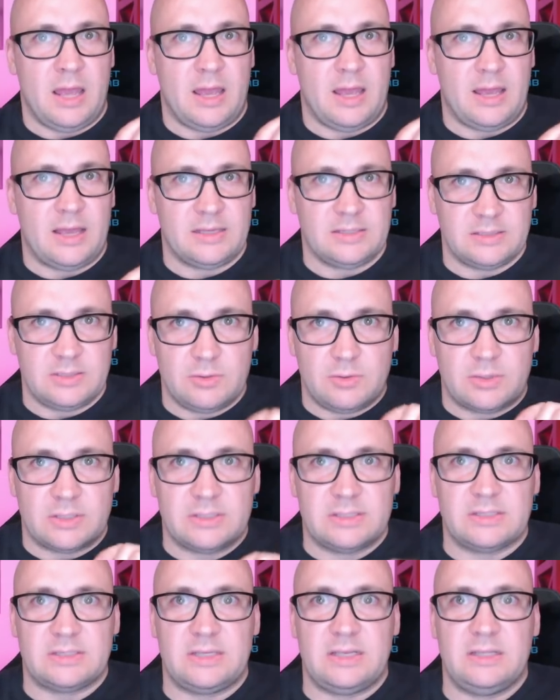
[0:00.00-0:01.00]
As you
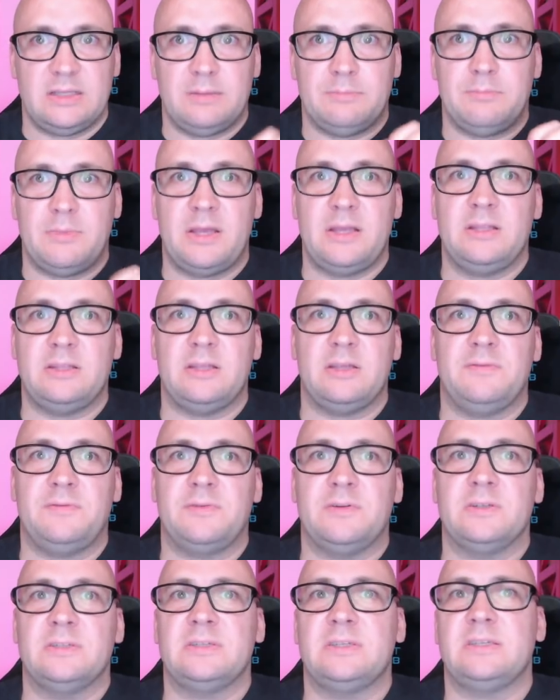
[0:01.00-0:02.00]
can see, the main
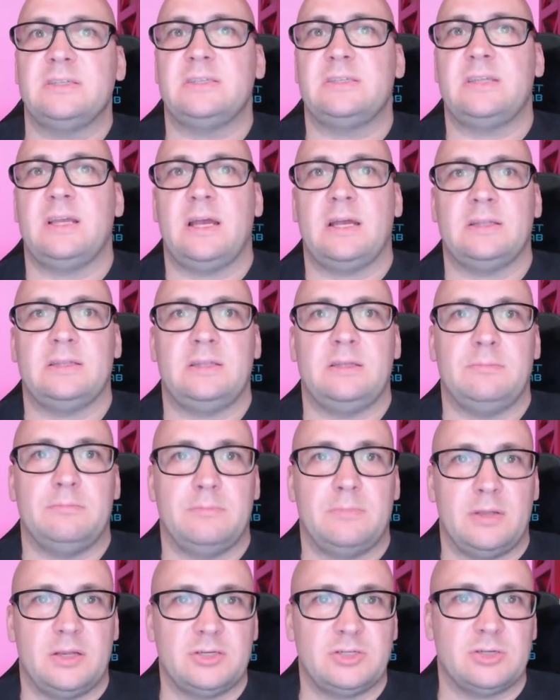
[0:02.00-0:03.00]
difference is that the
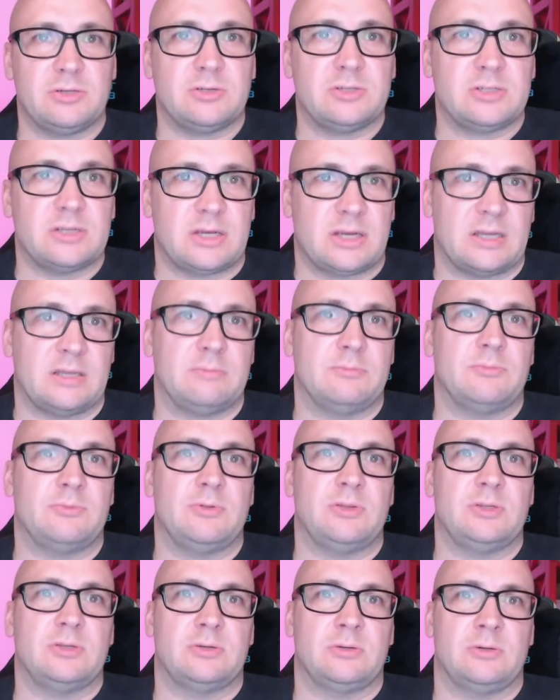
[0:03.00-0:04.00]
measured time
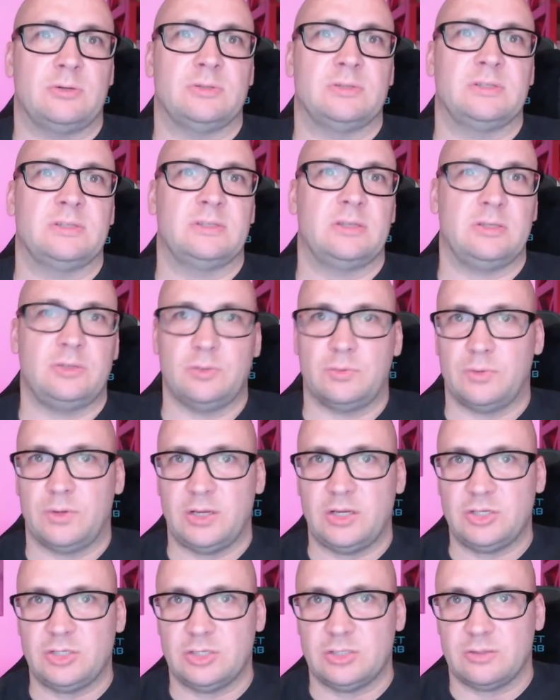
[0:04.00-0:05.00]
returns the
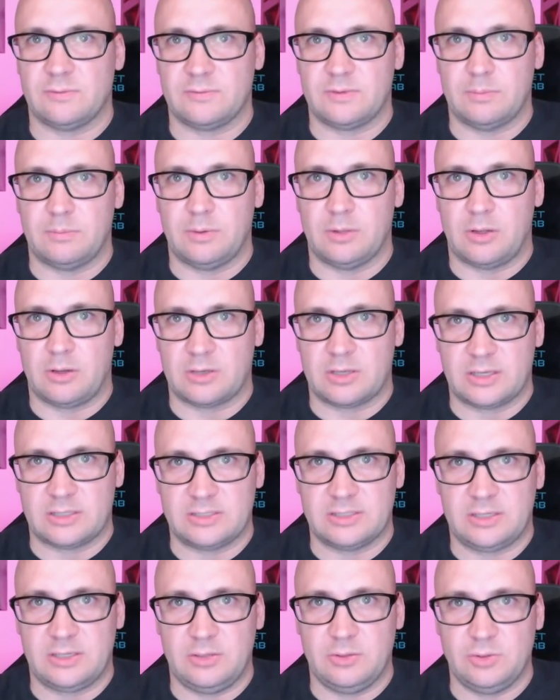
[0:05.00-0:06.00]
duration of the block
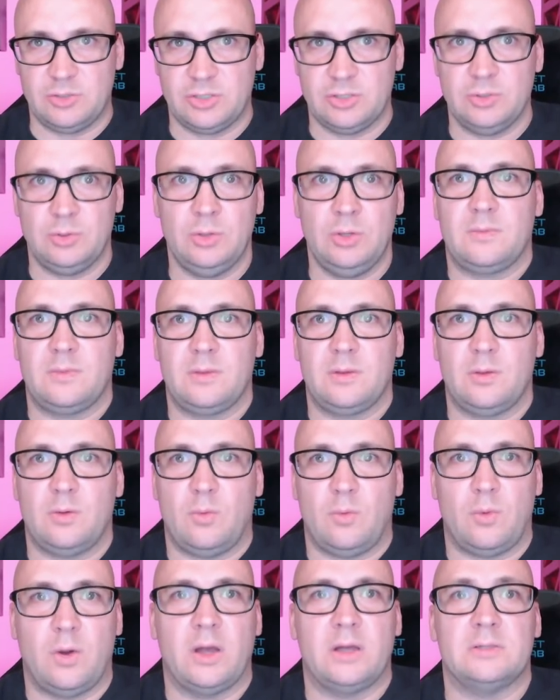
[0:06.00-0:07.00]
execution,
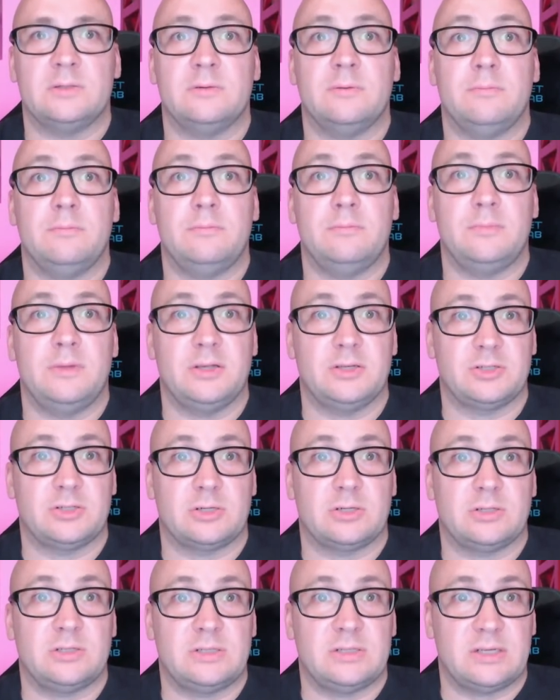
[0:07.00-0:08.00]
while
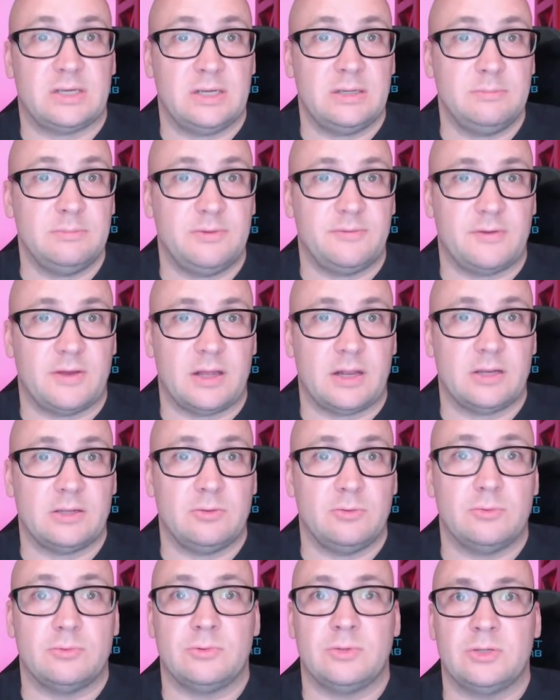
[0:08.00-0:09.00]
measured timed
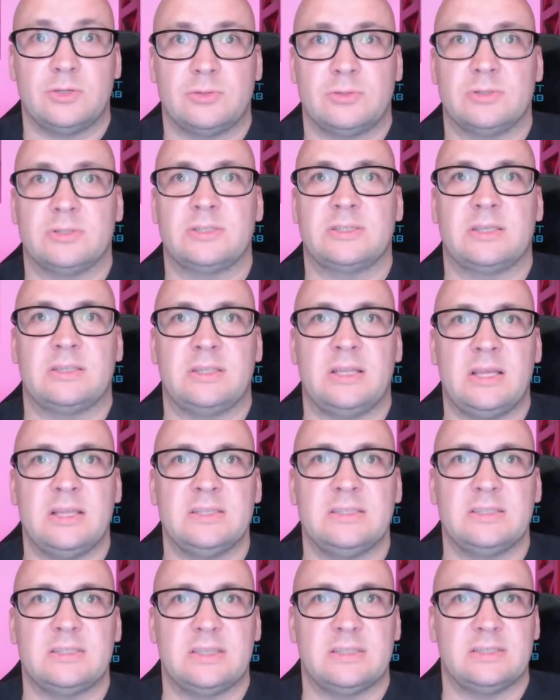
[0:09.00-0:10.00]
value returns an
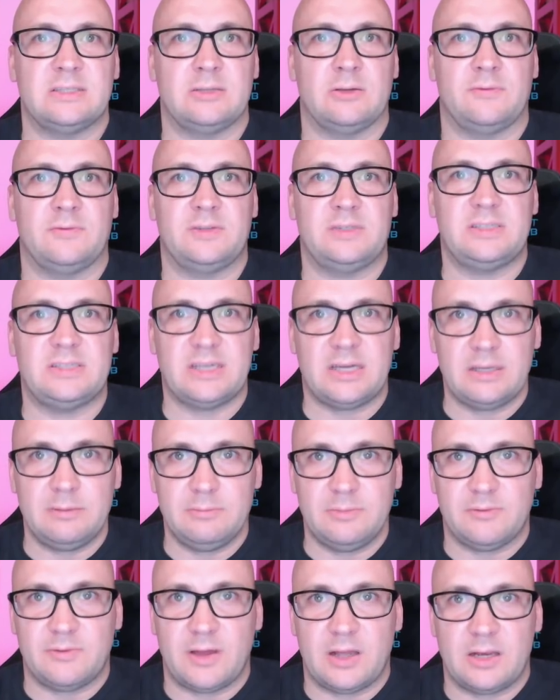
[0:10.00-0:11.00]
instance of
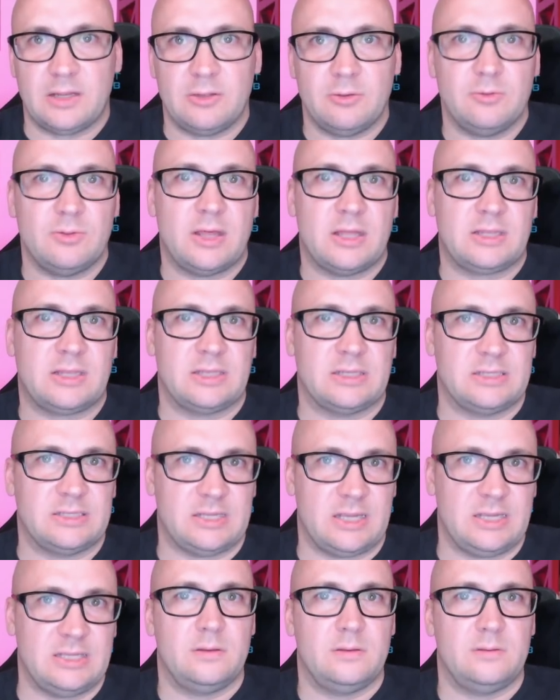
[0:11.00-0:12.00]
timed value that
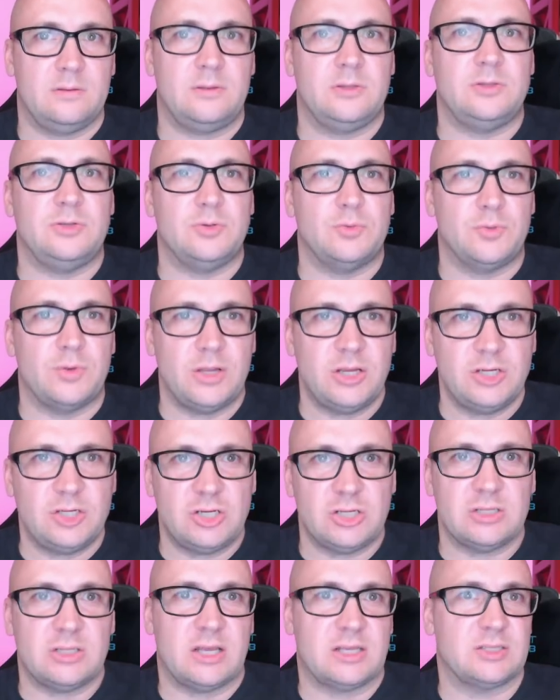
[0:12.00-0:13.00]
contains the
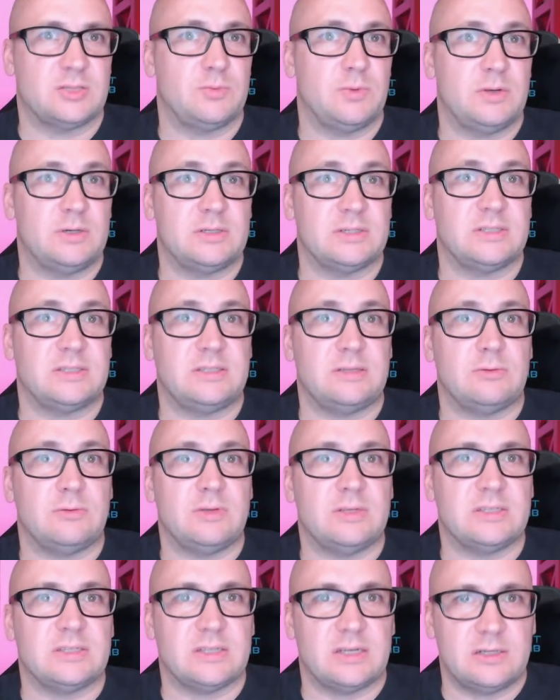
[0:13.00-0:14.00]
duration as well as the
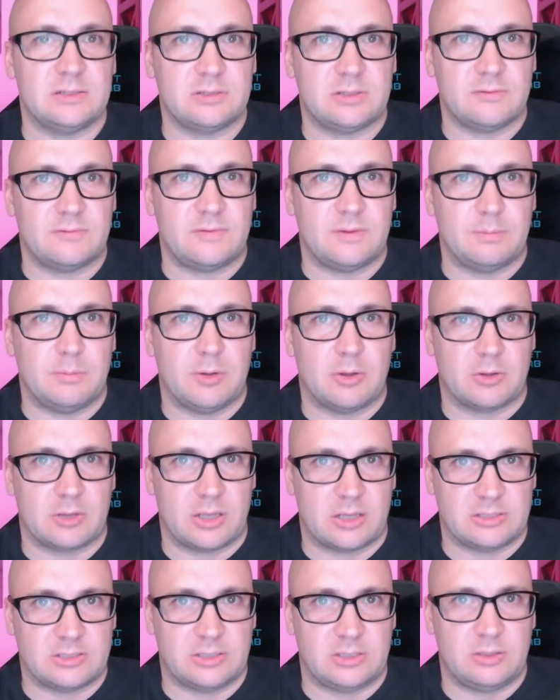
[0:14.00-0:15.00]
result of the block
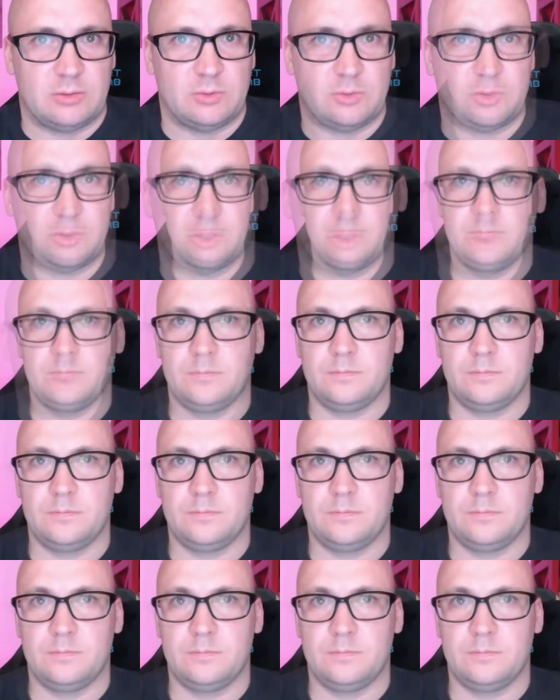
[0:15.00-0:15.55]
execution.